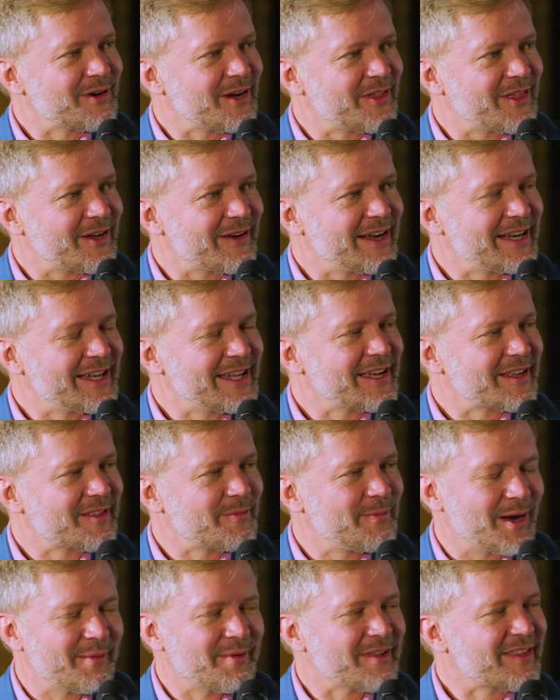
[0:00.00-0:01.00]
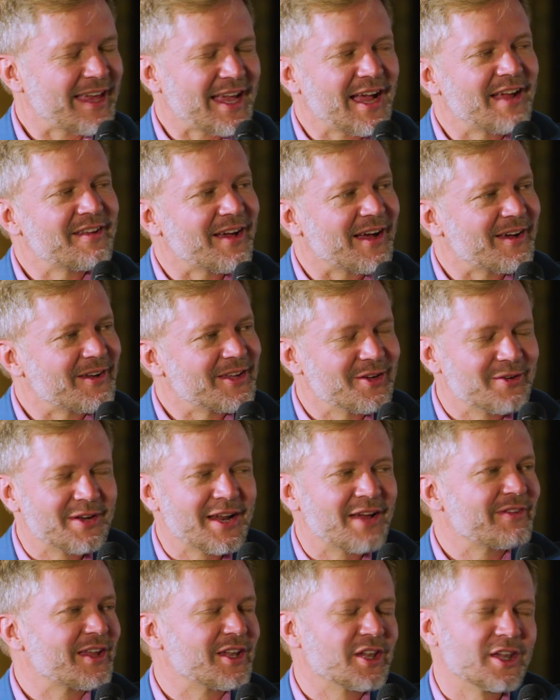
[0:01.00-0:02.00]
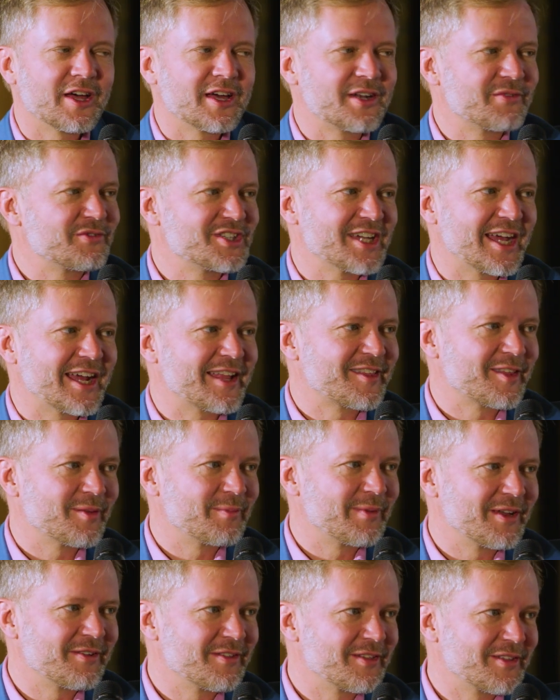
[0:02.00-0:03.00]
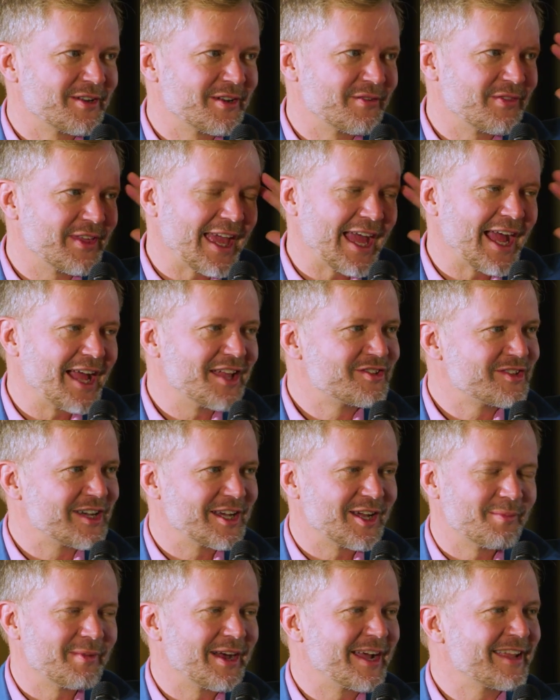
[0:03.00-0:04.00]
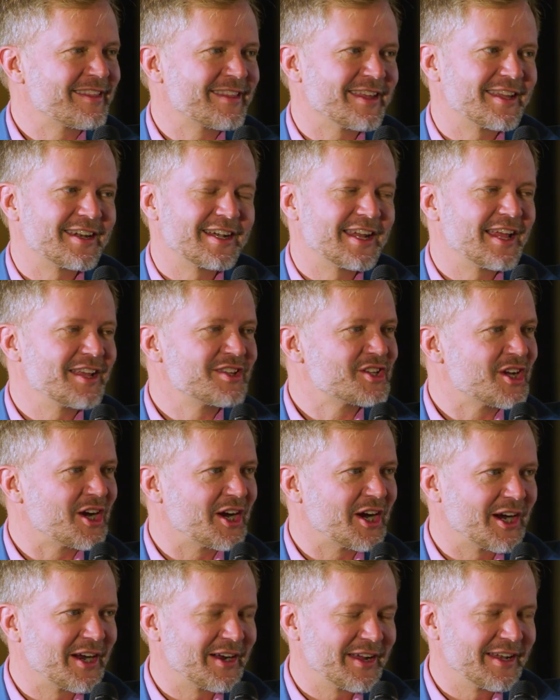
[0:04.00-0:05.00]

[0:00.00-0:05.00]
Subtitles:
Are there any experiments? Like, you and I have had a lot of chats about sort of the agile mindset in HR,